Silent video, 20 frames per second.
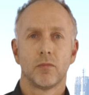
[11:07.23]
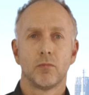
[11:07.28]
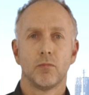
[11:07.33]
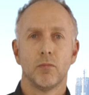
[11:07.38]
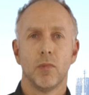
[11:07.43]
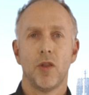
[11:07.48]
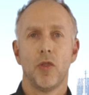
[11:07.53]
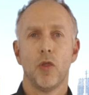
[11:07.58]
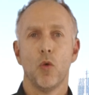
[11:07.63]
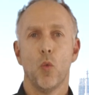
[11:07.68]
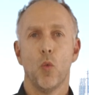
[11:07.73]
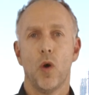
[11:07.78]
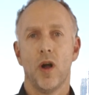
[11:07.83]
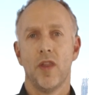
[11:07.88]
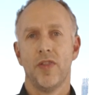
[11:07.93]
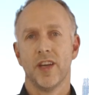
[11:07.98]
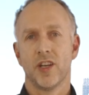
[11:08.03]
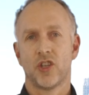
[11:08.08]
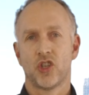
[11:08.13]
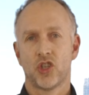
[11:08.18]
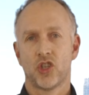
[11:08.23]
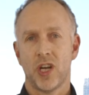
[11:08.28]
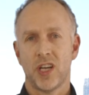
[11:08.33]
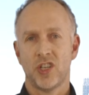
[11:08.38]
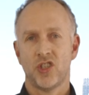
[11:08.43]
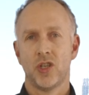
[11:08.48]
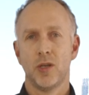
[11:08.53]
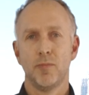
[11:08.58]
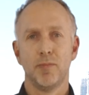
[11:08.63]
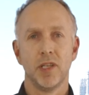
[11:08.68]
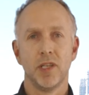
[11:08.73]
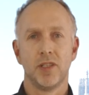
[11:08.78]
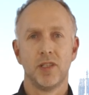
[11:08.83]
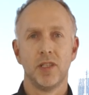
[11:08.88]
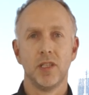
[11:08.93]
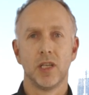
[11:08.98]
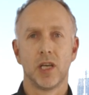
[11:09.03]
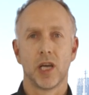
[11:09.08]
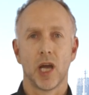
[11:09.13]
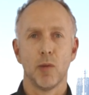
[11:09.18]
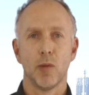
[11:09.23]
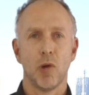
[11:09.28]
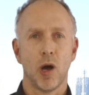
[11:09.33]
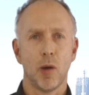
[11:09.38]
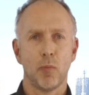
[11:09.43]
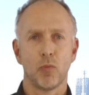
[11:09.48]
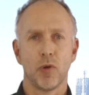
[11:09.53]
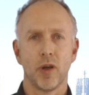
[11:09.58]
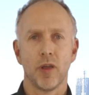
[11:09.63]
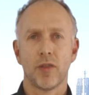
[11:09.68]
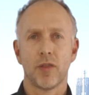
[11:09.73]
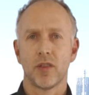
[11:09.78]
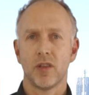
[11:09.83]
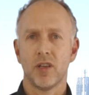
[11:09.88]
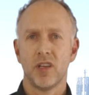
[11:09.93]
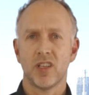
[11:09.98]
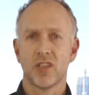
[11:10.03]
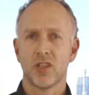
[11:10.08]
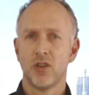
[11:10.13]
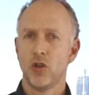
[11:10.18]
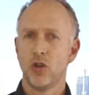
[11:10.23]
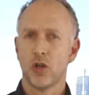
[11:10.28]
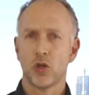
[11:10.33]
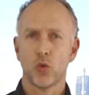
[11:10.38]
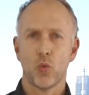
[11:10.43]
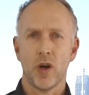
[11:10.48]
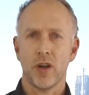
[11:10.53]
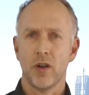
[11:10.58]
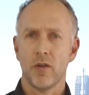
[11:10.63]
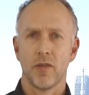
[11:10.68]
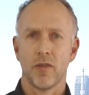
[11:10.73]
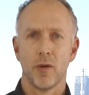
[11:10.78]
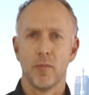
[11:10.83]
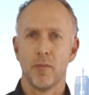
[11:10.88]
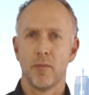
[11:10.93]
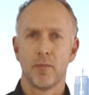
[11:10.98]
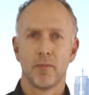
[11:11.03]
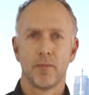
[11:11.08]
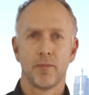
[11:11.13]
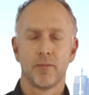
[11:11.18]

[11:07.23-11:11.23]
But the one that ChatGPT came up with is not one of them.